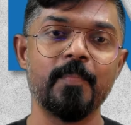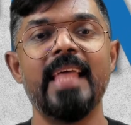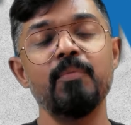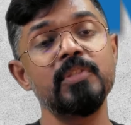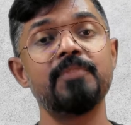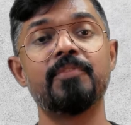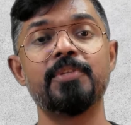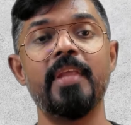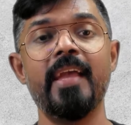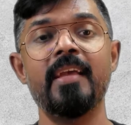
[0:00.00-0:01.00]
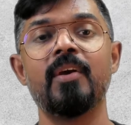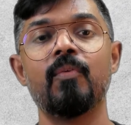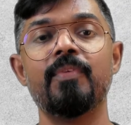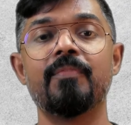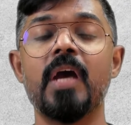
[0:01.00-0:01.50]
That was it for today.
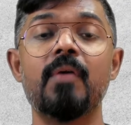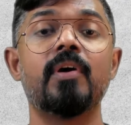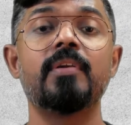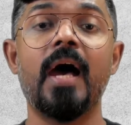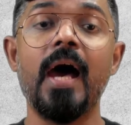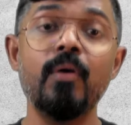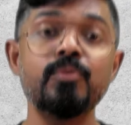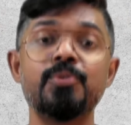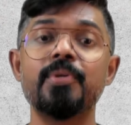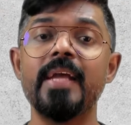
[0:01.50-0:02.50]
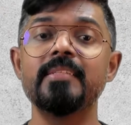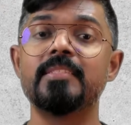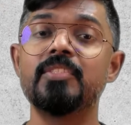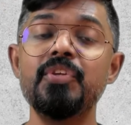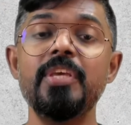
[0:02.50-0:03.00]
We've covered how to write the
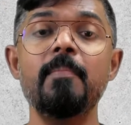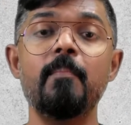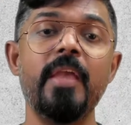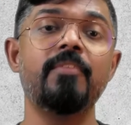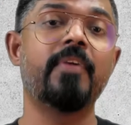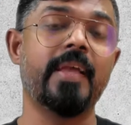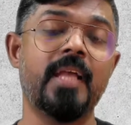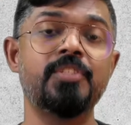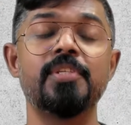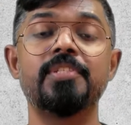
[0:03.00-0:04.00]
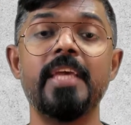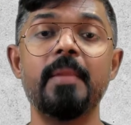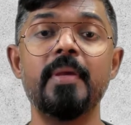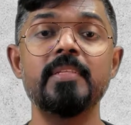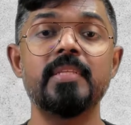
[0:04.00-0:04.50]
three main financial
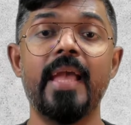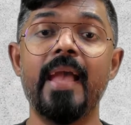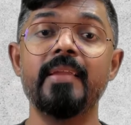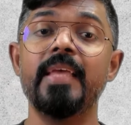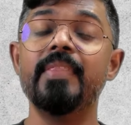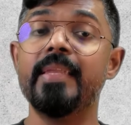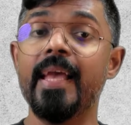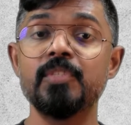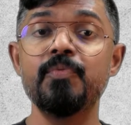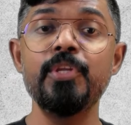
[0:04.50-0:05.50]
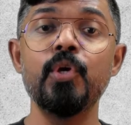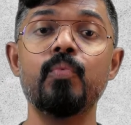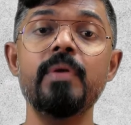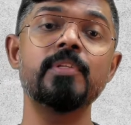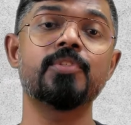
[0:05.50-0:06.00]
statements, and in the next video,
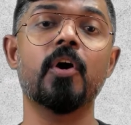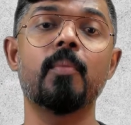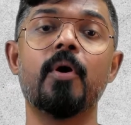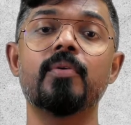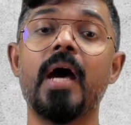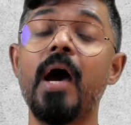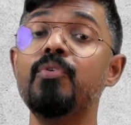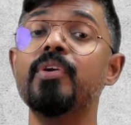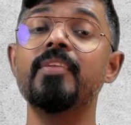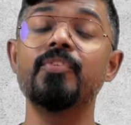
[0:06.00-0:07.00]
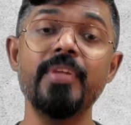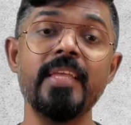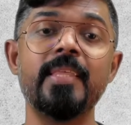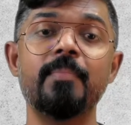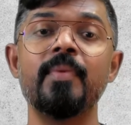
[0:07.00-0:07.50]
we will talk about how you can
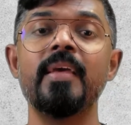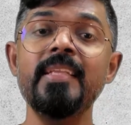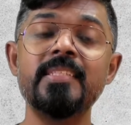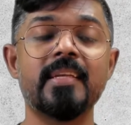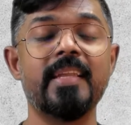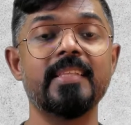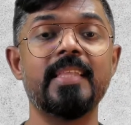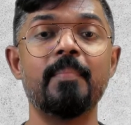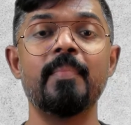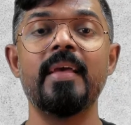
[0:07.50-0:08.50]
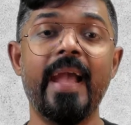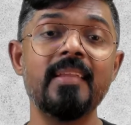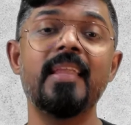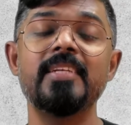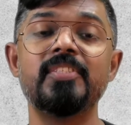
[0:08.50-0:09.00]
read them, interconnect them,
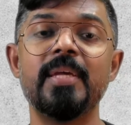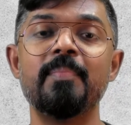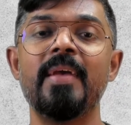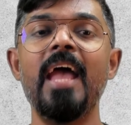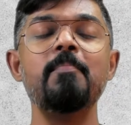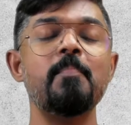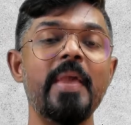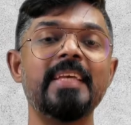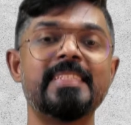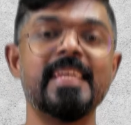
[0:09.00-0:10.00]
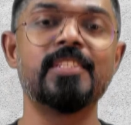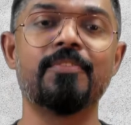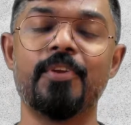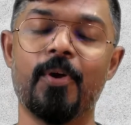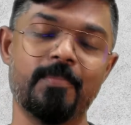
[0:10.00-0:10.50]
analyze them, and make sense
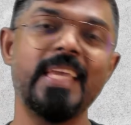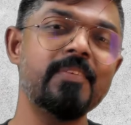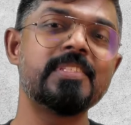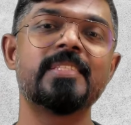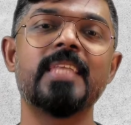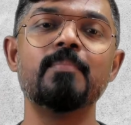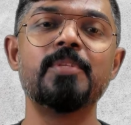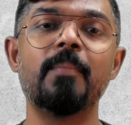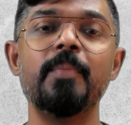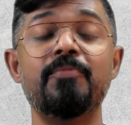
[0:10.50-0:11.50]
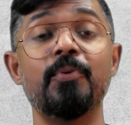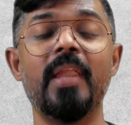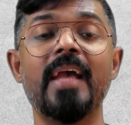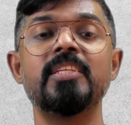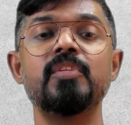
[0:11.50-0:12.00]
of it all. Give us a thumbs up if you
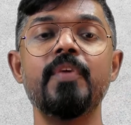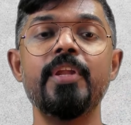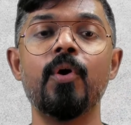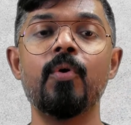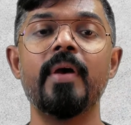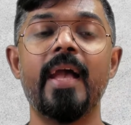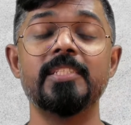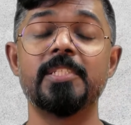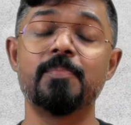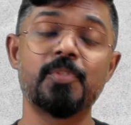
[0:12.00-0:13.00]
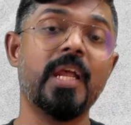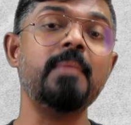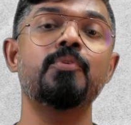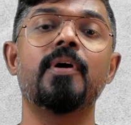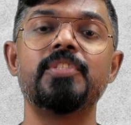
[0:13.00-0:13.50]
like this video and
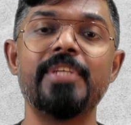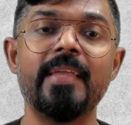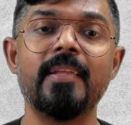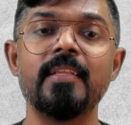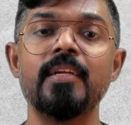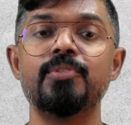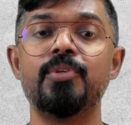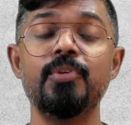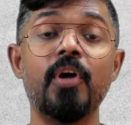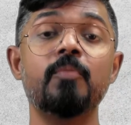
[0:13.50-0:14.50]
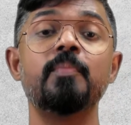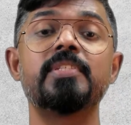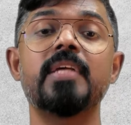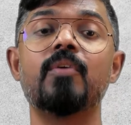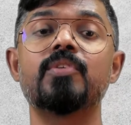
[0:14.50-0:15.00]
subscribe to our channel to not
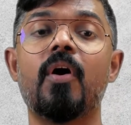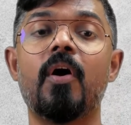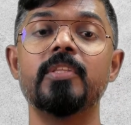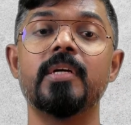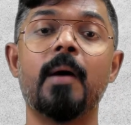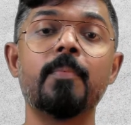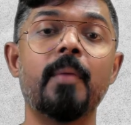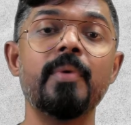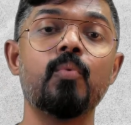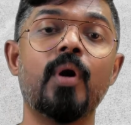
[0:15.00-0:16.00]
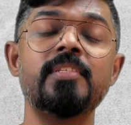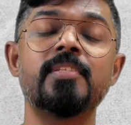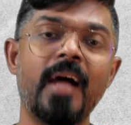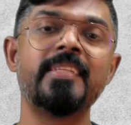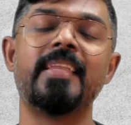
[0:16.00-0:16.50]
miss out on the upcoming
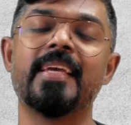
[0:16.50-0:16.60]
ones. Until